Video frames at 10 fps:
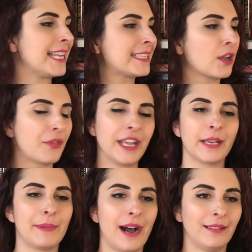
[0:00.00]
I still think
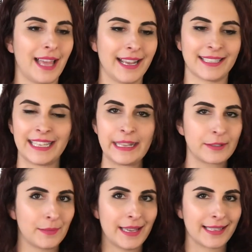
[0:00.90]
about like
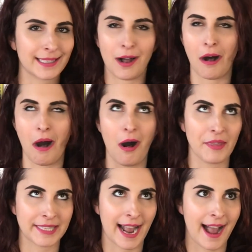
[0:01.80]
scenes from this all
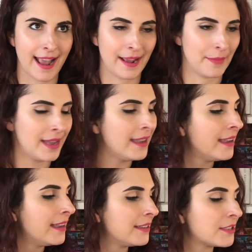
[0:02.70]
the time.
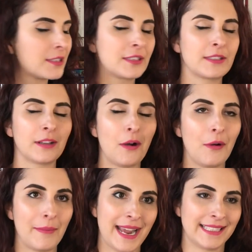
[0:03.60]

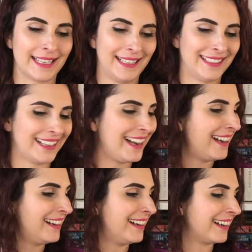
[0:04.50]
So amazing.
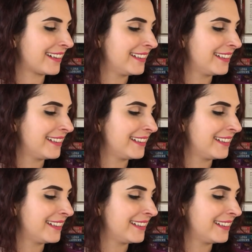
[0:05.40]
Ugh.